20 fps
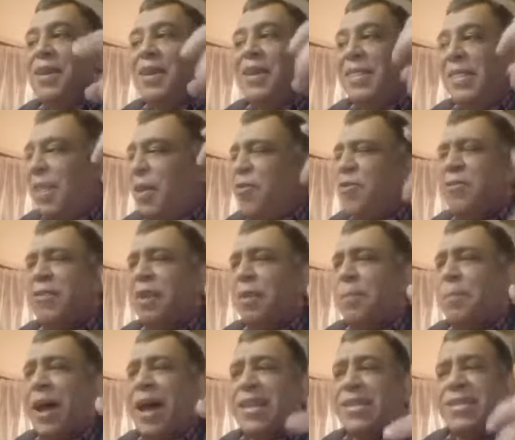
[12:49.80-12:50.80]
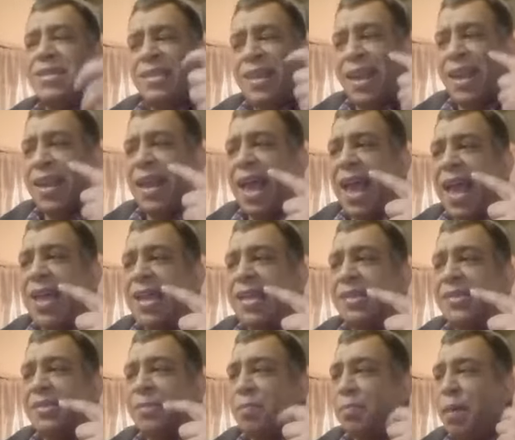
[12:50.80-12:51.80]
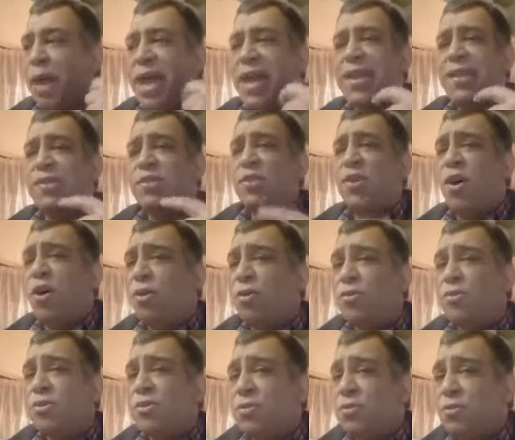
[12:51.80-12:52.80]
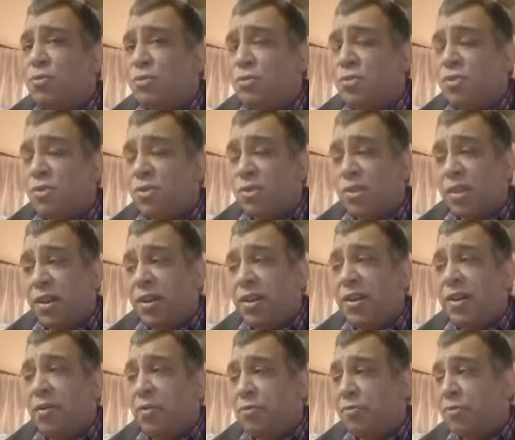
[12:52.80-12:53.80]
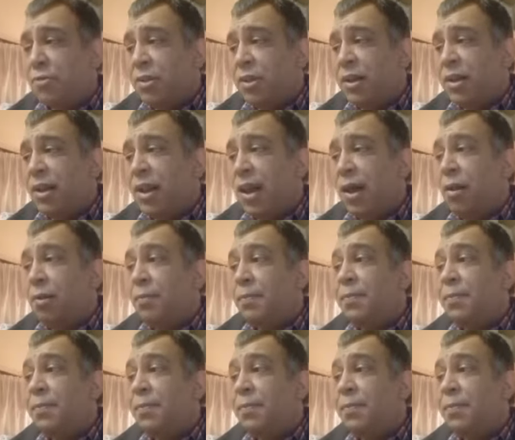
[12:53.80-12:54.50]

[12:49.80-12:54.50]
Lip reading: they were in a bad state. Aches and pains, holes and all sorts. I need a root canal.